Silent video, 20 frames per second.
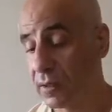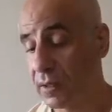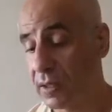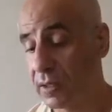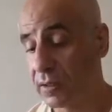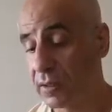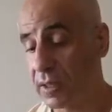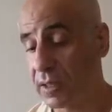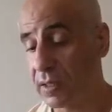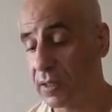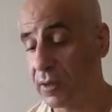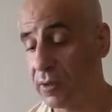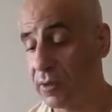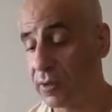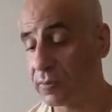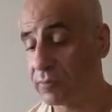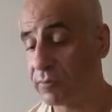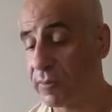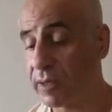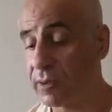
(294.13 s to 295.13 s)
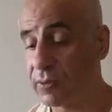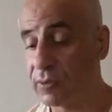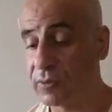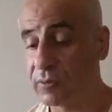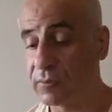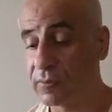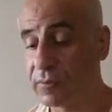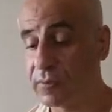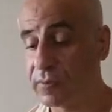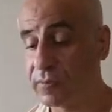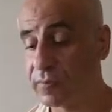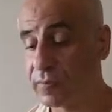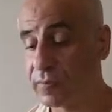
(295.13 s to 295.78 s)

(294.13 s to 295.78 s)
And I earned my own